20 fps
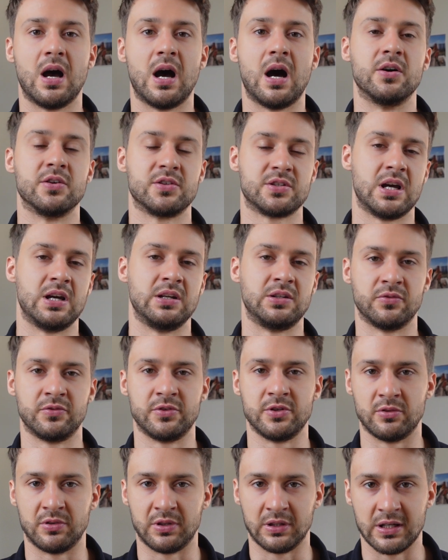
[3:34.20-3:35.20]
outside of
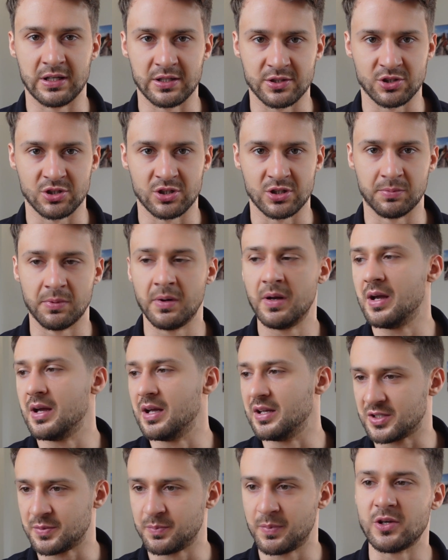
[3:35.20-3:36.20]
your relationship
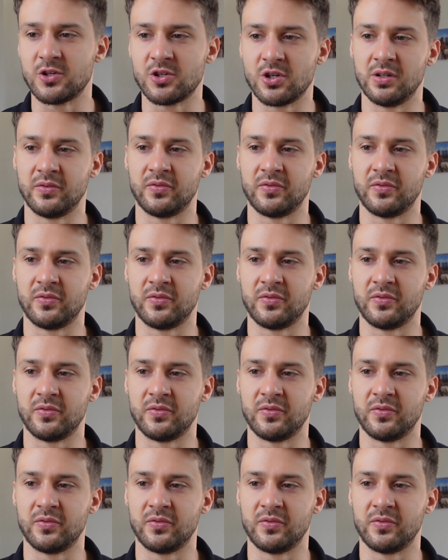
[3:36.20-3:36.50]
especially